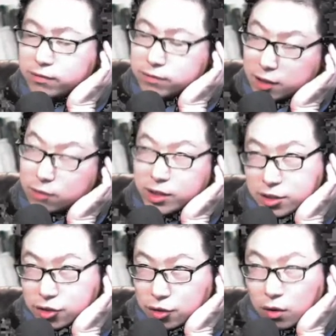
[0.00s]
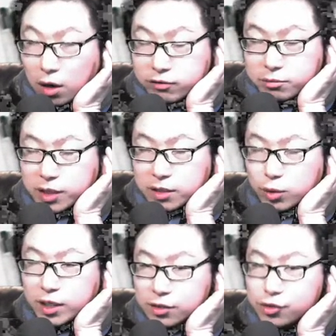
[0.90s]
I don't want to say show off, but
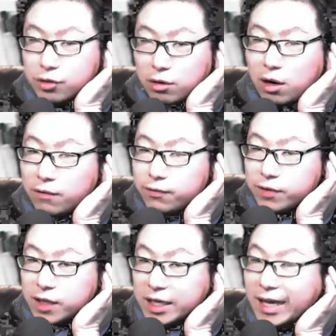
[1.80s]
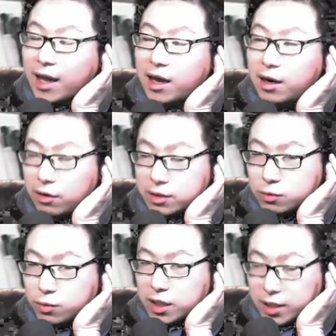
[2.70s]
we can show off the cares we